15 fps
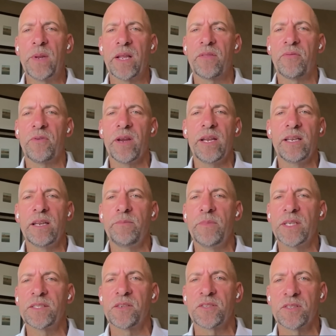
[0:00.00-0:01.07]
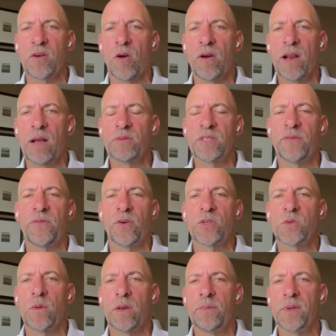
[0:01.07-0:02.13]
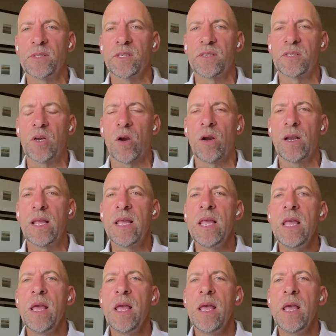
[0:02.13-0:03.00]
big three didn't miss a start. I was the first one to miss a start.